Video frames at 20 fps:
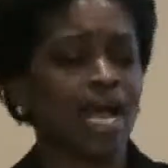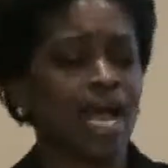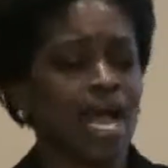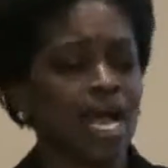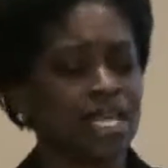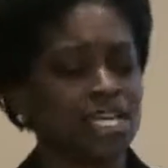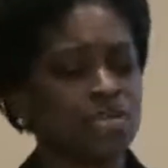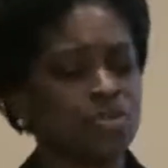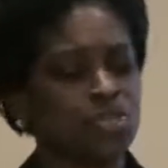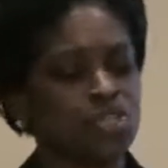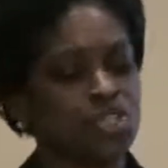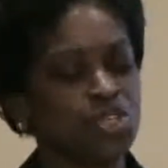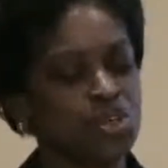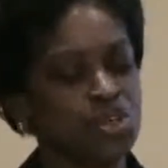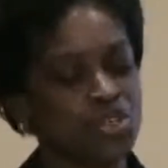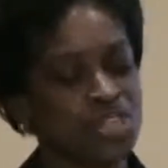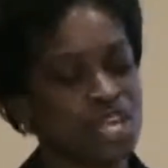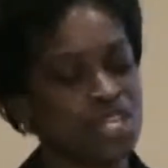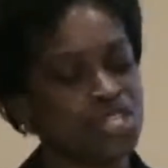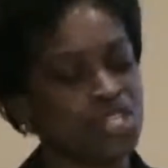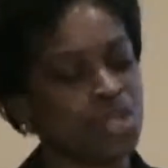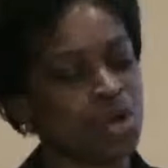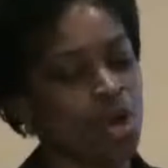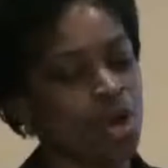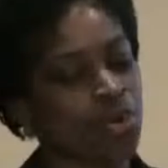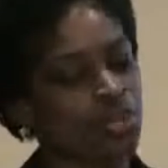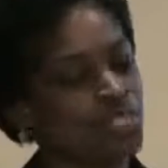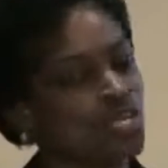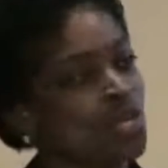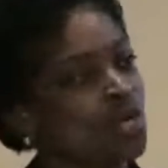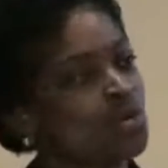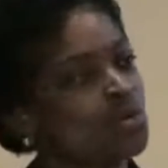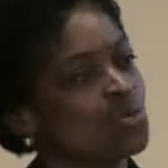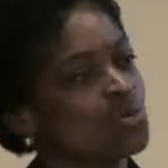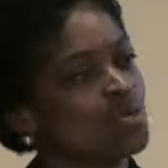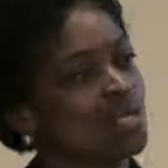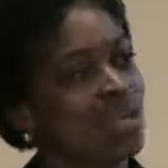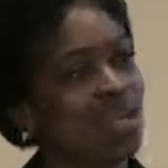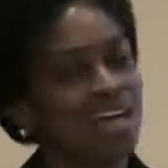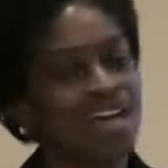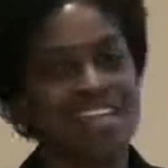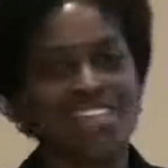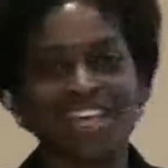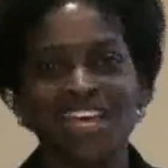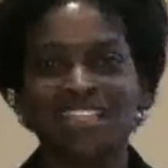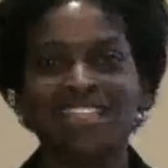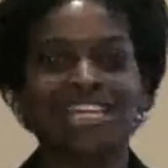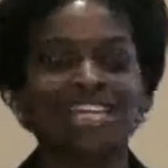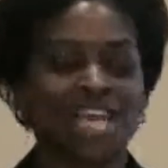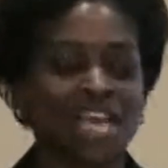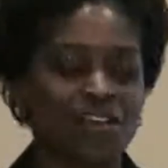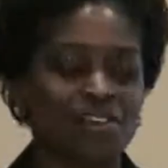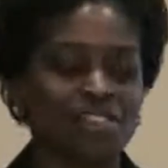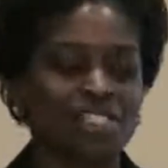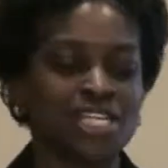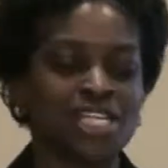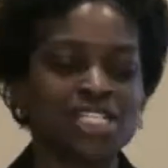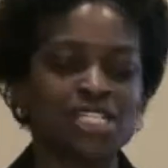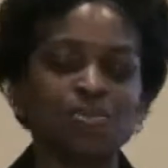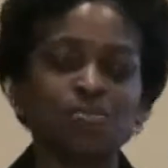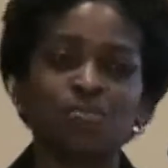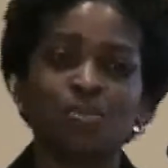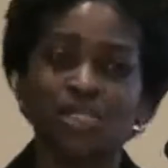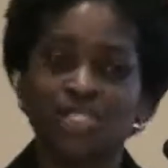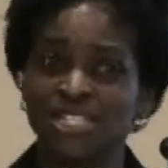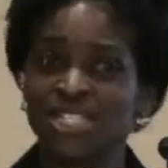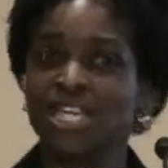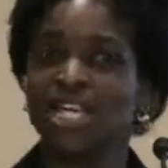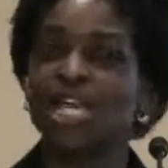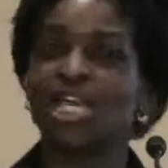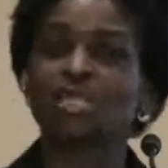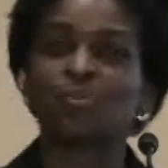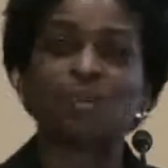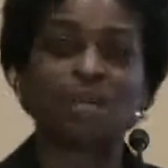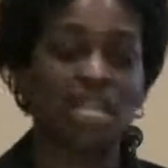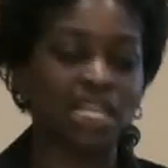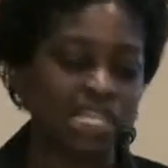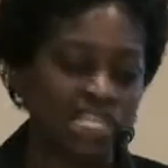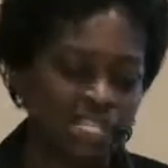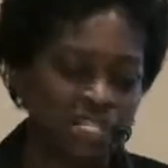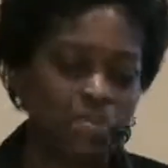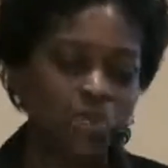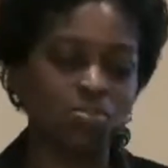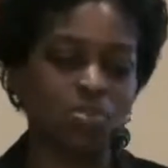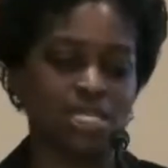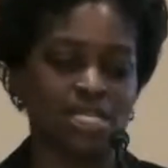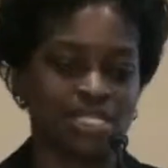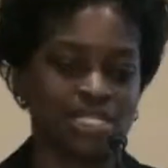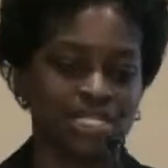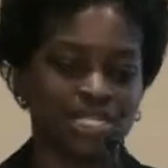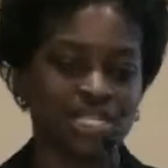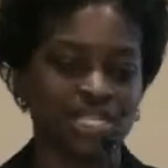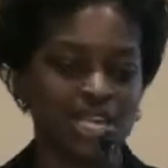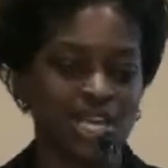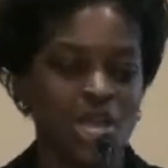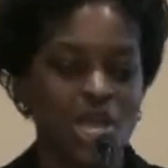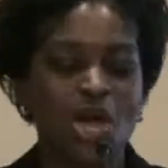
I am sure that you all know that the FCC has been a little busy